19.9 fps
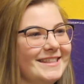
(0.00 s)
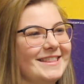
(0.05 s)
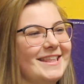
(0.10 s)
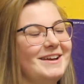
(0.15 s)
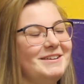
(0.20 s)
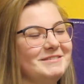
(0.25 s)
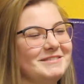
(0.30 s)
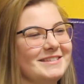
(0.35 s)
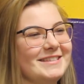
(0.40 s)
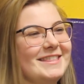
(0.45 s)

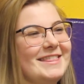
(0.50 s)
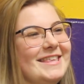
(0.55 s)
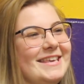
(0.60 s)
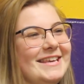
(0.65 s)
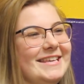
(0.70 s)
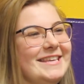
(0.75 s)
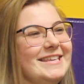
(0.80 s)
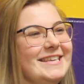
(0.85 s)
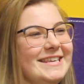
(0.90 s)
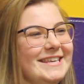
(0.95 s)
That was a
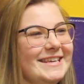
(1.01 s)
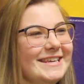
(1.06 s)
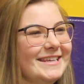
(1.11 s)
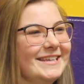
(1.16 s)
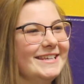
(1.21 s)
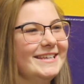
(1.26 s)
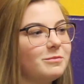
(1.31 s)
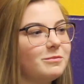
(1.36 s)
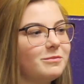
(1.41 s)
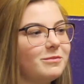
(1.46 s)

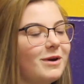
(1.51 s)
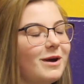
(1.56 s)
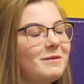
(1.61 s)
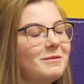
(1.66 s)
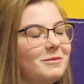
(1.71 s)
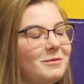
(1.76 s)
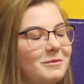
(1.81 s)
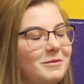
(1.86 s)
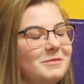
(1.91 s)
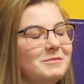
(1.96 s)
thing.
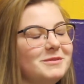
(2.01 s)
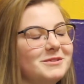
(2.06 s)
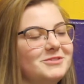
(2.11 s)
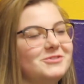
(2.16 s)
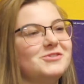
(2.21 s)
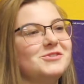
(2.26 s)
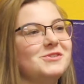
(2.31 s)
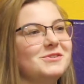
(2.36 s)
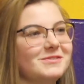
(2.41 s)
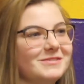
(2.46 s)
Probably
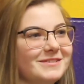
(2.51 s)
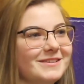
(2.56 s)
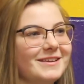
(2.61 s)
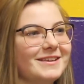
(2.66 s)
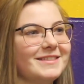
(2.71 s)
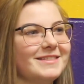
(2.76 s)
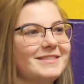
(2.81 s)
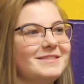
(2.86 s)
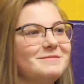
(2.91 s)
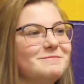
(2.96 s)
Mr.
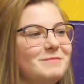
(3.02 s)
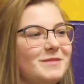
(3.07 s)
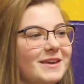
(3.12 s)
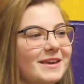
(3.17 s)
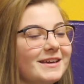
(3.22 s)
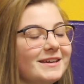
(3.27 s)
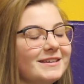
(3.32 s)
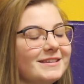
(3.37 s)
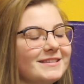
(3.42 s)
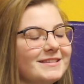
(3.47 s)
Huseth
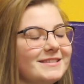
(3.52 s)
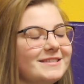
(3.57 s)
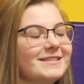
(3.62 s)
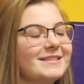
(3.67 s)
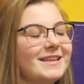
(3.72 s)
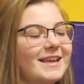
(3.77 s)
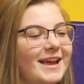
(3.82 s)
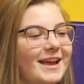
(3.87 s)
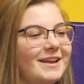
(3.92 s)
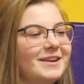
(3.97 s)

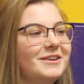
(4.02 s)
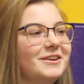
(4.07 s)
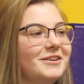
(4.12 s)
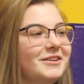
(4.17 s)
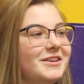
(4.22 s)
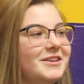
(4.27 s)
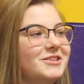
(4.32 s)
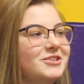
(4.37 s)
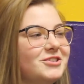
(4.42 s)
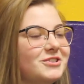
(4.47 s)
because I don't
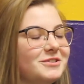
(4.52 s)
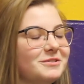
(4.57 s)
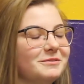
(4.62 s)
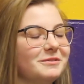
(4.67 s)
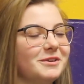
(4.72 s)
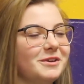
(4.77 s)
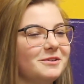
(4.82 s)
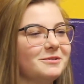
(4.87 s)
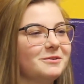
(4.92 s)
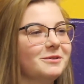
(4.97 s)
know, he's just a
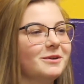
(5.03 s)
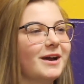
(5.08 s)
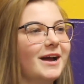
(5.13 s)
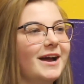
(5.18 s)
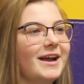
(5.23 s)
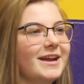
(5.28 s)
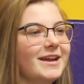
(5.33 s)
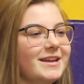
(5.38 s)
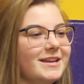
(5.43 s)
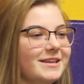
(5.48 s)
really cool
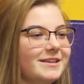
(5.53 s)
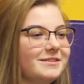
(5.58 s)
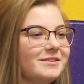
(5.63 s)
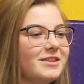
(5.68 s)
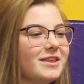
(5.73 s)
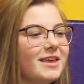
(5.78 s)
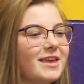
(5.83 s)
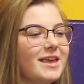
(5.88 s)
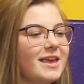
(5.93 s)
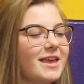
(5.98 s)
guy, and
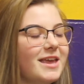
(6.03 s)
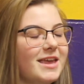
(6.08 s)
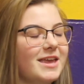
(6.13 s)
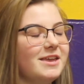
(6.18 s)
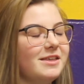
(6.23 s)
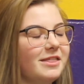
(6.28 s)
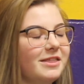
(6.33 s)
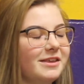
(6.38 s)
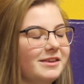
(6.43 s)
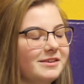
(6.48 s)

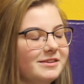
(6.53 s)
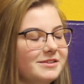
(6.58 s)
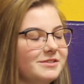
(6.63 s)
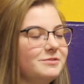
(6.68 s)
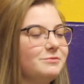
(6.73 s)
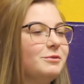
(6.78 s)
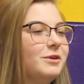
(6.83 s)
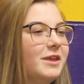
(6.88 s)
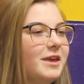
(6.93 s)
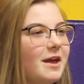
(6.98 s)

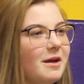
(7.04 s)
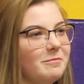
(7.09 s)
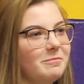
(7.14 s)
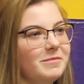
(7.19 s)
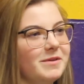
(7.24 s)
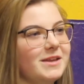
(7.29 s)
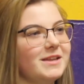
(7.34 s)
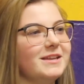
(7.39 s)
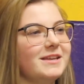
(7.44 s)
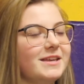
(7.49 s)
he's really
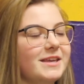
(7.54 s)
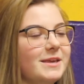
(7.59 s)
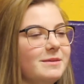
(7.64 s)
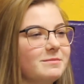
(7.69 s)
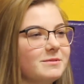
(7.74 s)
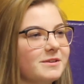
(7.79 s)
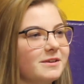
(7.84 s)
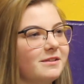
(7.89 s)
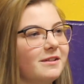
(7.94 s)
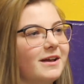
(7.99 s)
upbeat and he
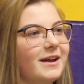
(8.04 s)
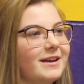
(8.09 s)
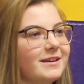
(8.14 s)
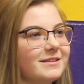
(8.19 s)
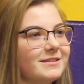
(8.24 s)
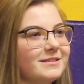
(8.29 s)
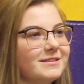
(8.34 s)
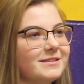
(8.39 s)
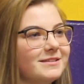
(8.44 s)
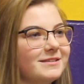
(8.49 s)
keeps the
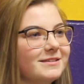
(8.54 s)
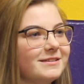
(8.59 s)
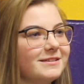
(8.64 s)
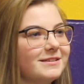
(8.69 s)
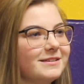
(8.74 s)
class